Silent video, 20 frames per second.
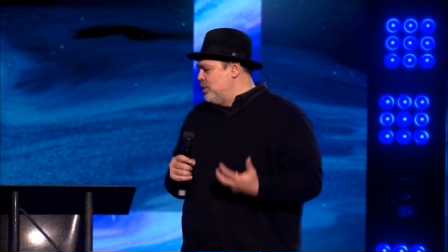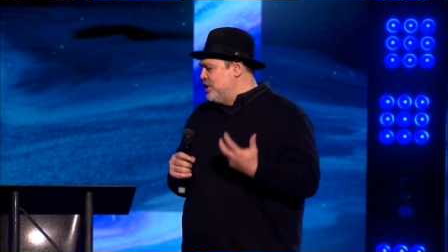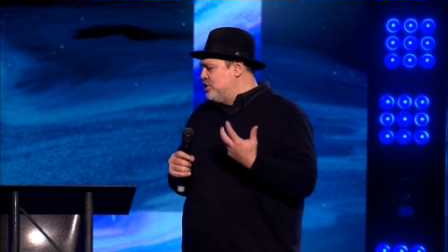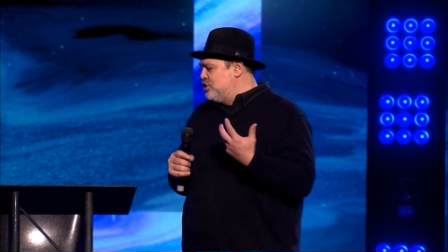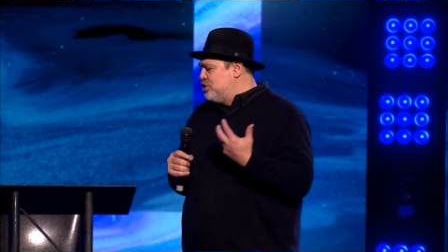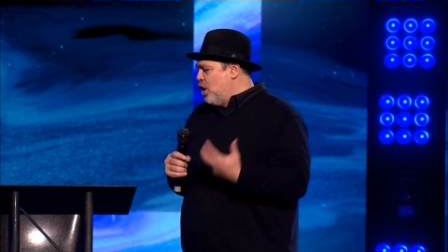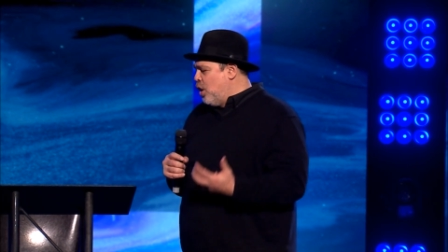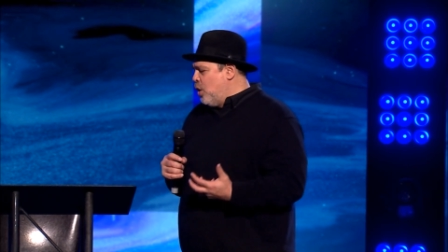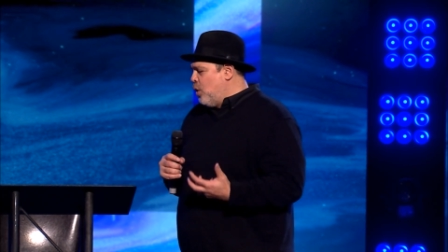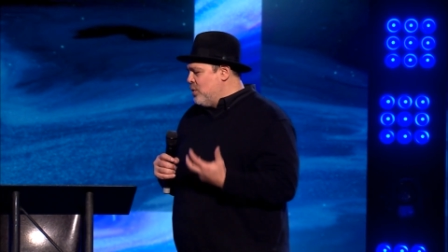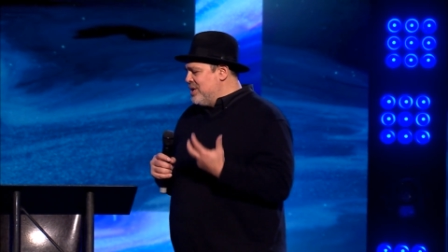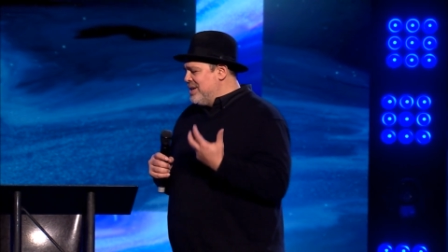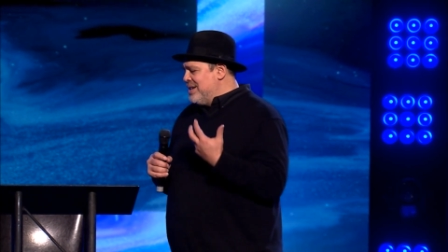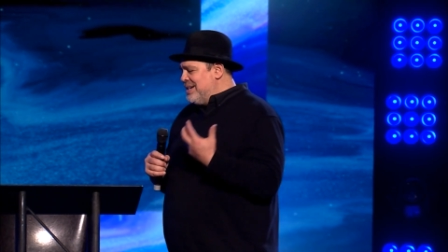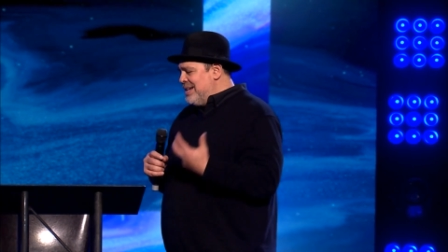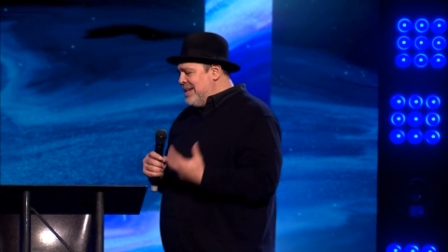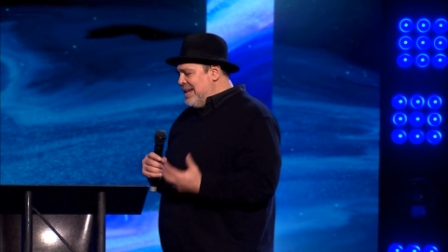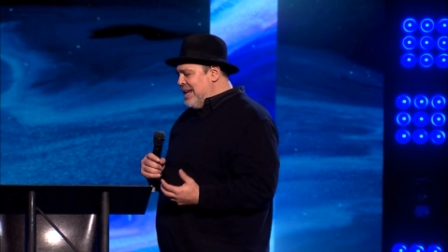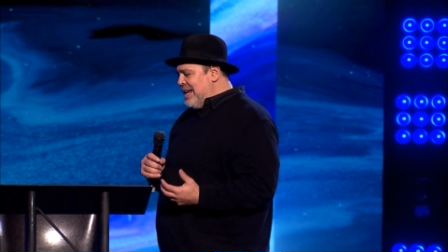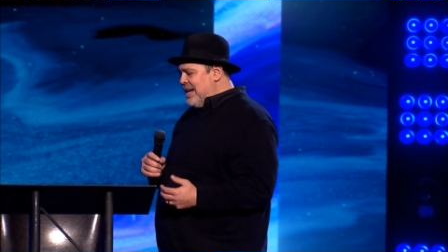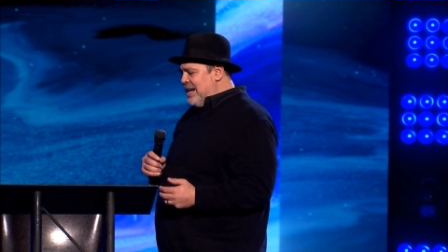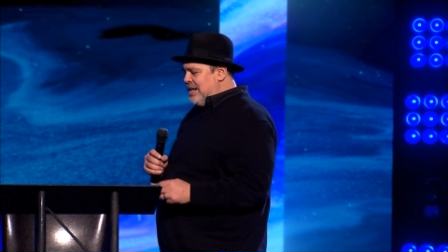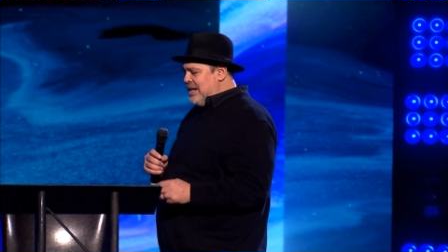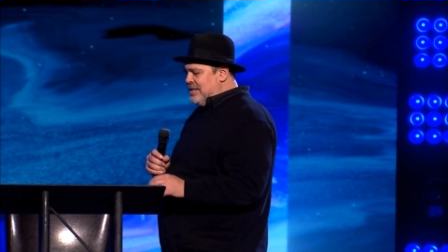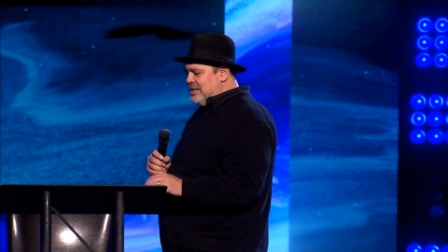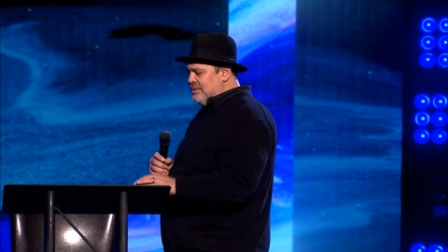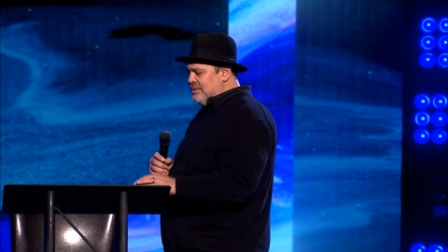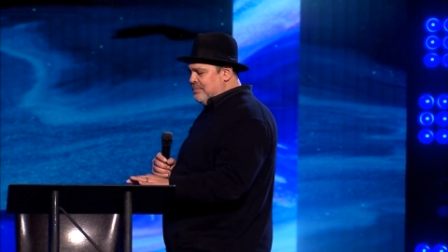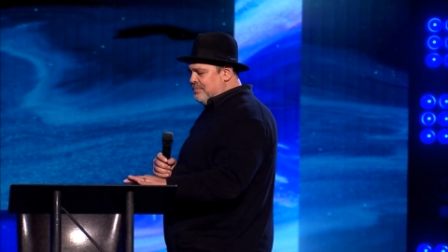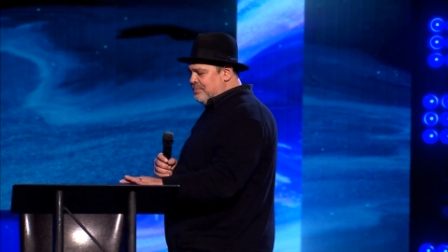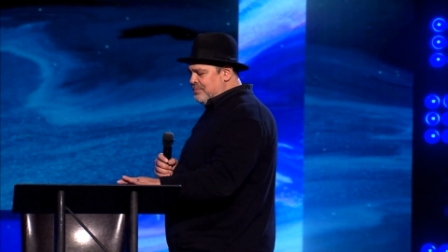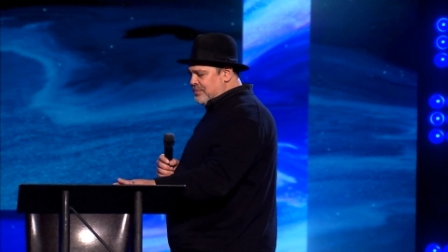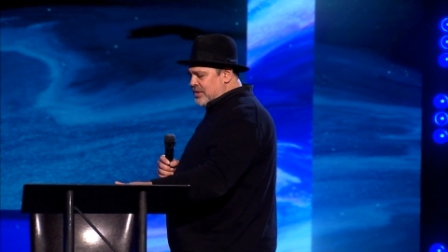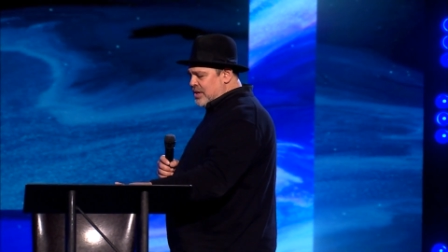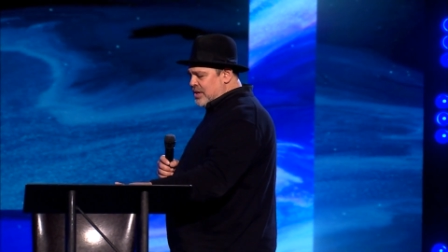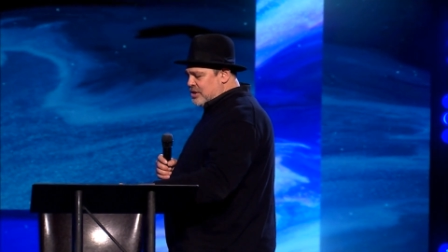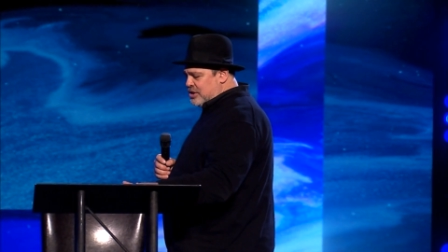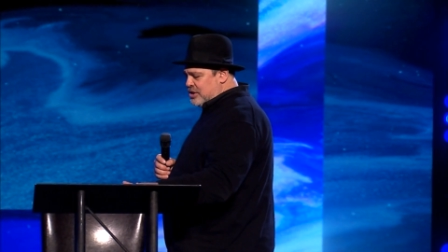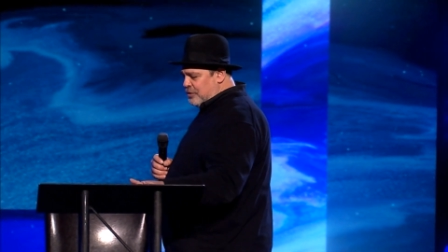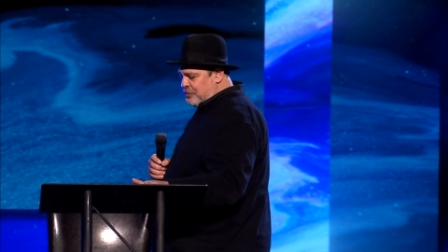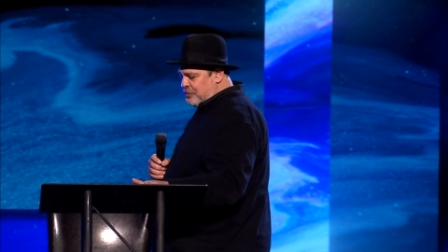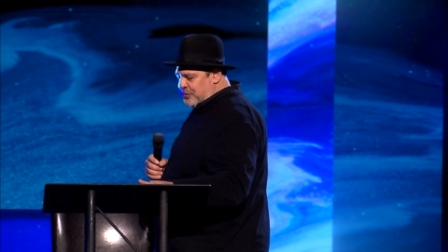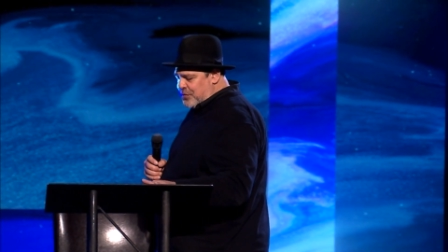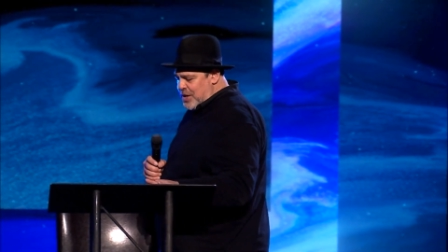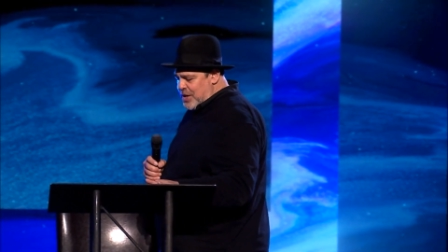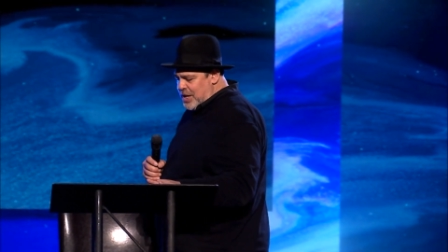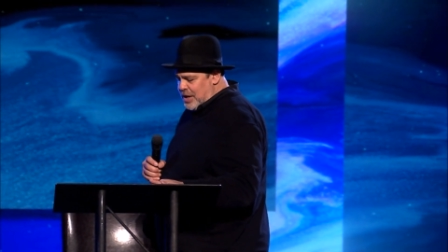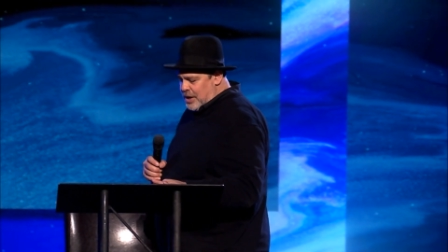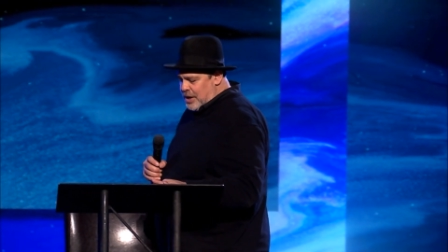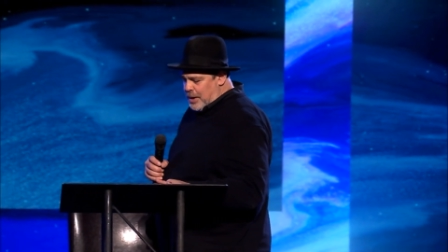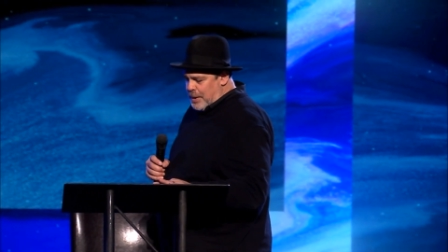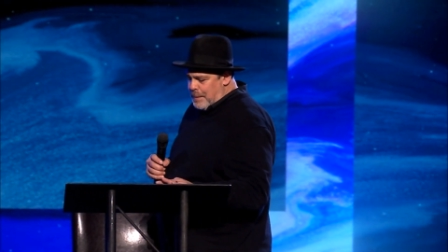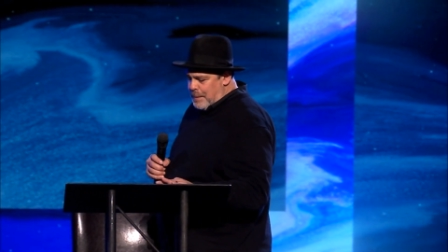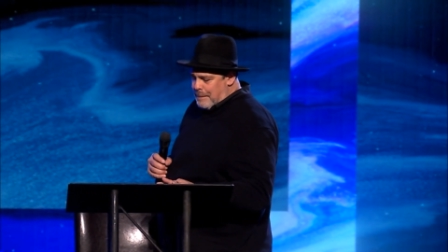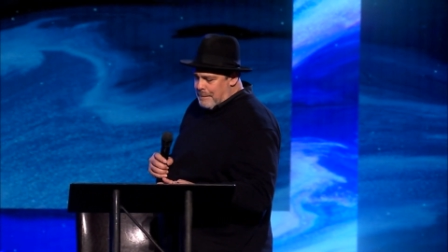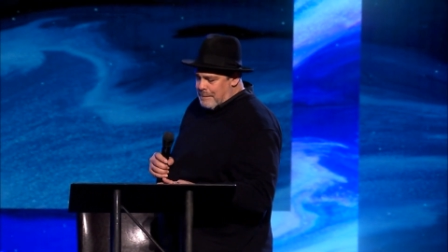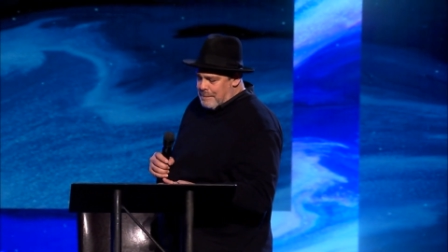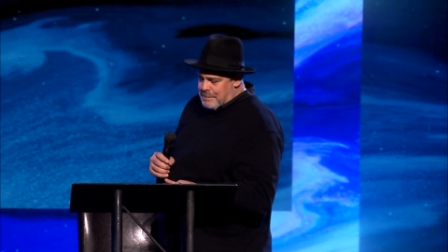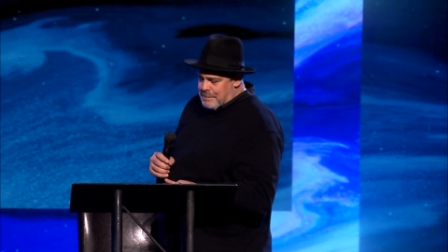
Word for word: We don't need to fear.